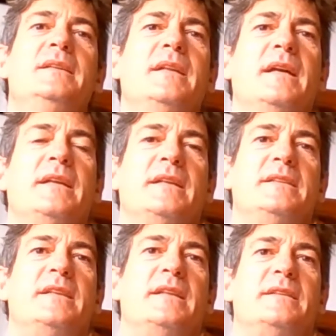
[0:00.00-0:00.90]
then he
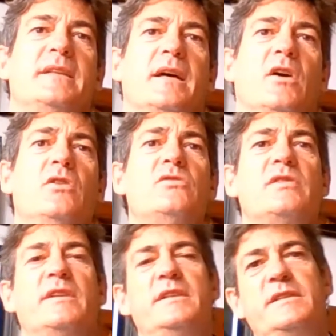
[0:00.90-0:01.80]
said,
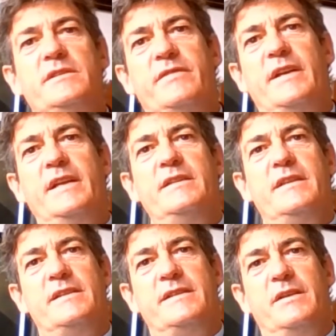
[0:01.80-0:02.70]
Jose, this is very
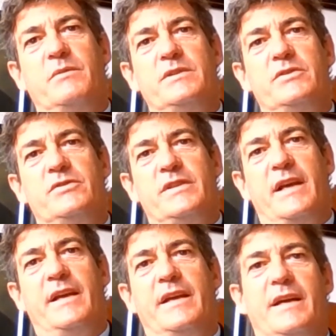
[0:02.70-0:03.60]
interesting what you're
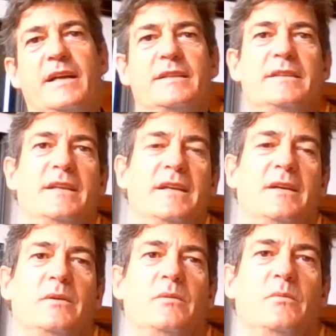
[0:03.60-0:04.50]
saying. And
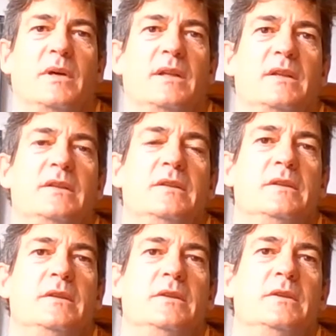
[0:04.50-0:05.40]
well,
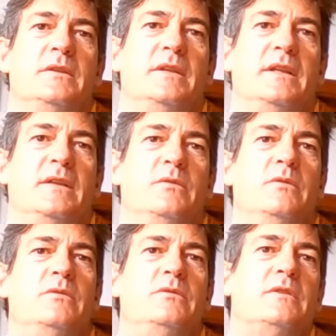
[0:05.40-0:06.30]
then who
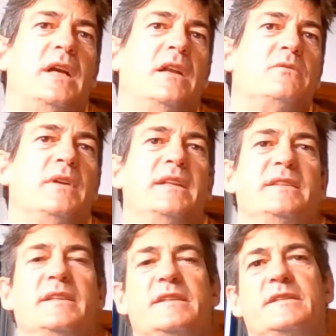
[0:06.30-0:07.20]
could calculate
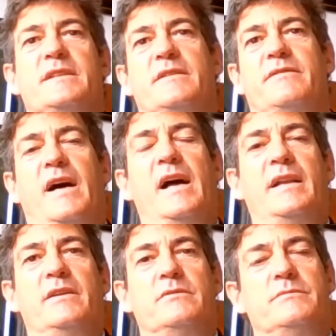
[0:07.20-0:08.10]
this
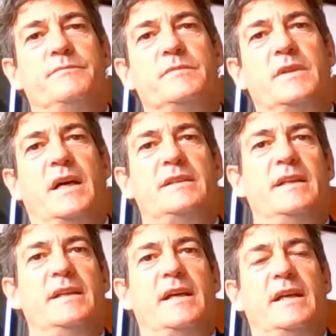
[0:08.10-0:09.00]
value? And
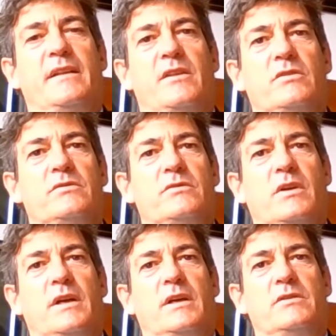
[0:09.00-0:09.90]
then I thought
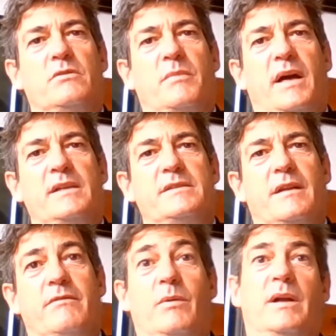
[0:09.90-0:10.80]
to
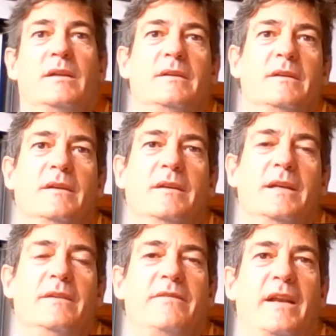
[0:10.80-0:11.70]
myself, well,
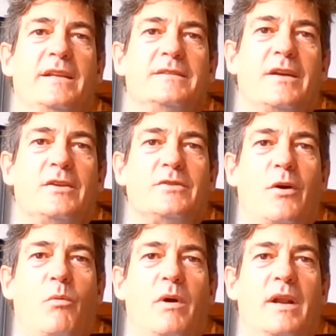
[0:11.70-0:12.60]
if there is
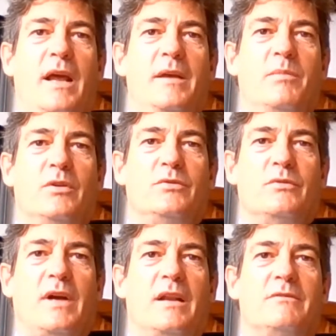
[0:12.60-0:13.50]
someone able to
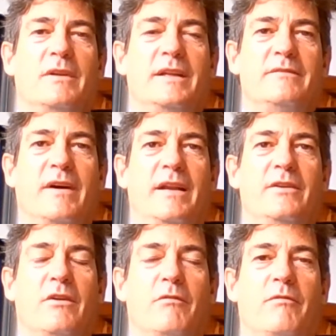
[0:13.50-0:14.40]
calculate value
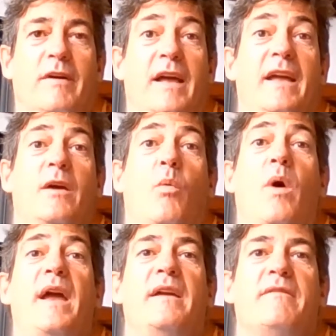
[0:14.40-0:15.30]
of a
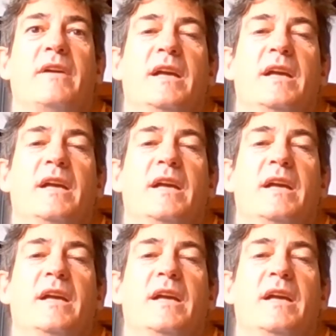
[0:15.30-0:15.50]
wave,